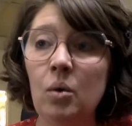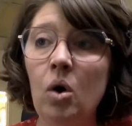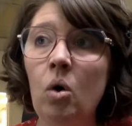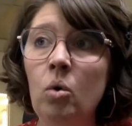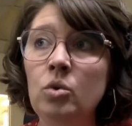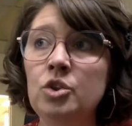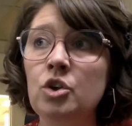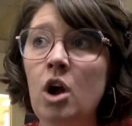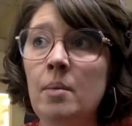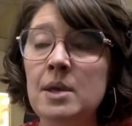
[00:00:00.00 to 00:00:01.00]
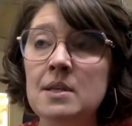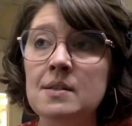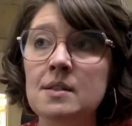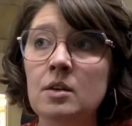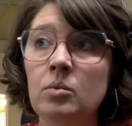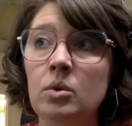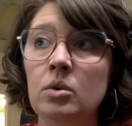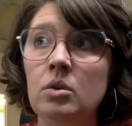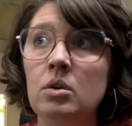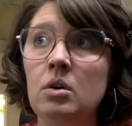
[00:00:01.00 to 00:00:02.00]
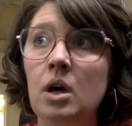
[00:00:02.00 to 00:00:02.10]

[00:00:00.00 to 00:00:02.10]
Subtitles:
old traumas that will